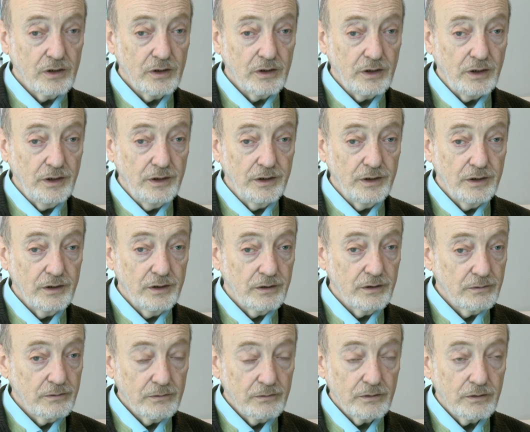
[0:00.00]
in
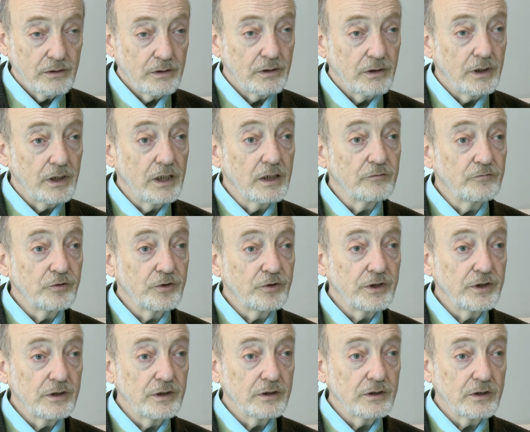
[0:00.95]

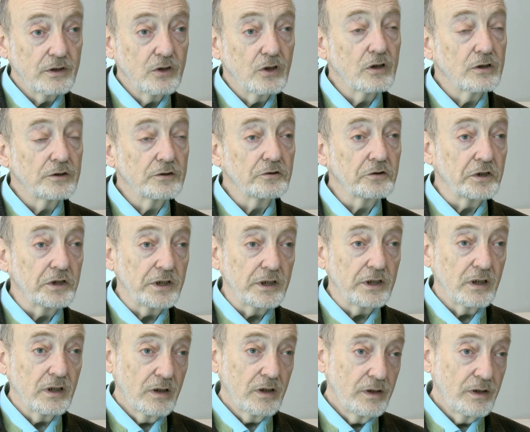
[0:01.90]
every country